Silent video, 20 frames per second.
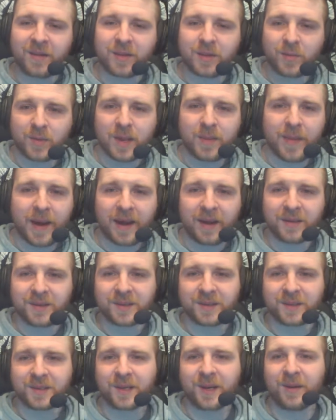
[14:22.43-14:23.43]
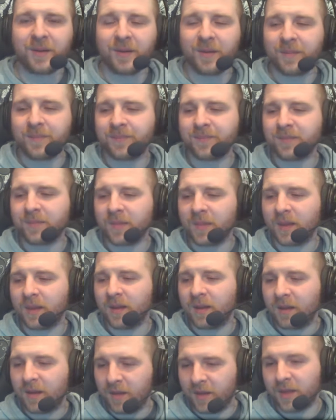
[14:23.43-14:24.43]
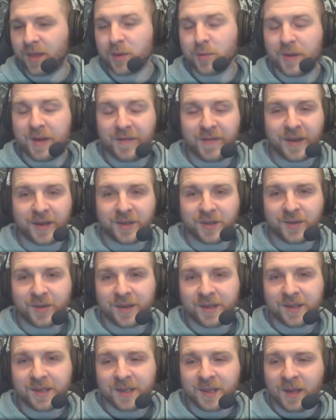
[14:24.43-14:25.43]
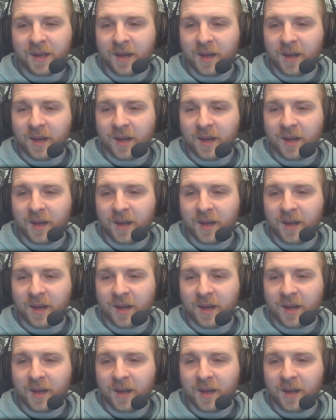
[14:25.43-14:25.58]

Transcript: Three battles in total, three victories.